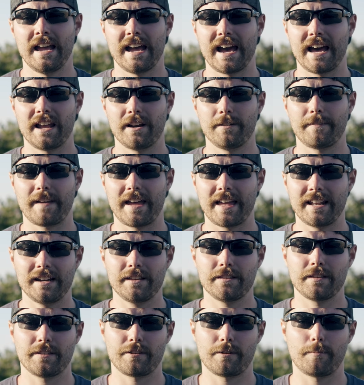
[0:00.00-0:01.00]
out of
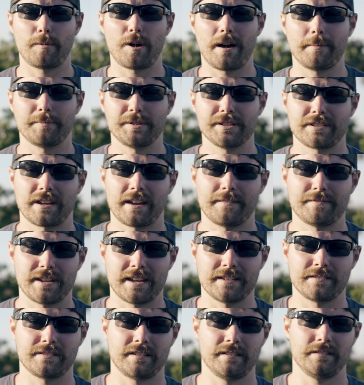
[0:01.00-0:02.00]
any of the thermal optics I've
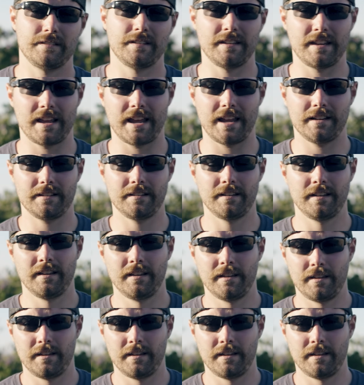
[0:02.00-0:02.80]
tested to date.